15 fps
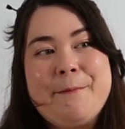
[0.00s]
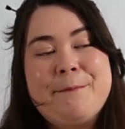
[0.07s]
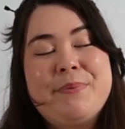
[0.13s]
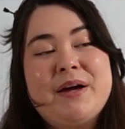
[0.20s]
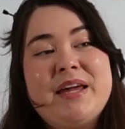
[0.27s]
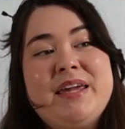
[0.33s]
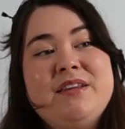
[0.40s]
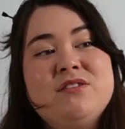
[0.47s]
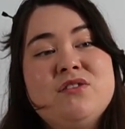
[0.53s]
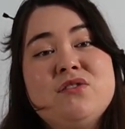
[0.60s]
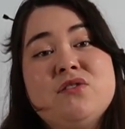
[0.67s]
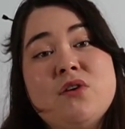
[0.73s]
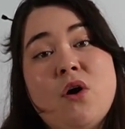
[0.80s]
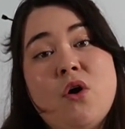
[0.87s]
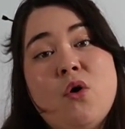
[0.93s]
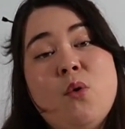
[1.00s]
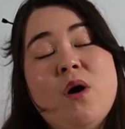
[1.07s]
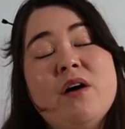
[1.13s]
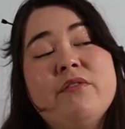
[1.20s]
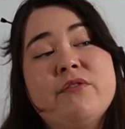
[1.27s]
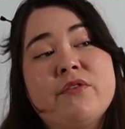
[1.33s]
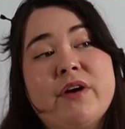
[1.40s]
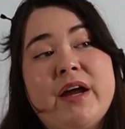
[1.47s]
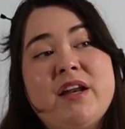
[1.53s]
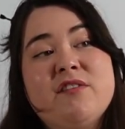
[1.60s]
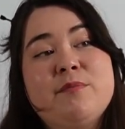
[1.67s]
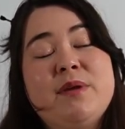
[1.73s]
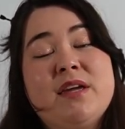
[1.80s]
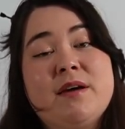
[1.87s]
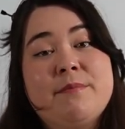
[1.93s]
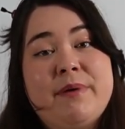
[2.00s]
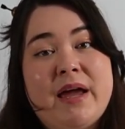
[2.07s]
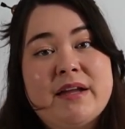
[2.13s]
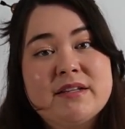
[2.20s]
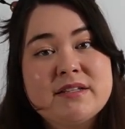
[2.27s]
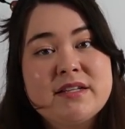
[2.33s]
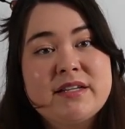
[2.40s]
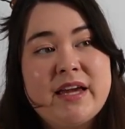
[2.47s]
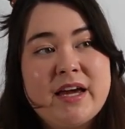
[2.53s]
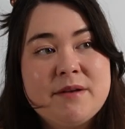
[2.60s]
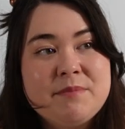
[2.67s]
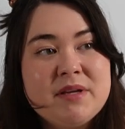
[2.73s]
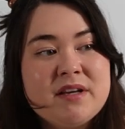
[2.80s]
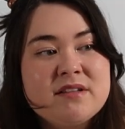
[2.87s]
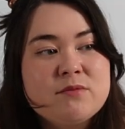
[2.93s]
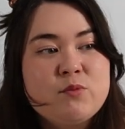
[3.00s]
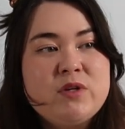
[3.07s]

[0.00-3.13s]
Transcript: but he's so afraid of being abandoned again because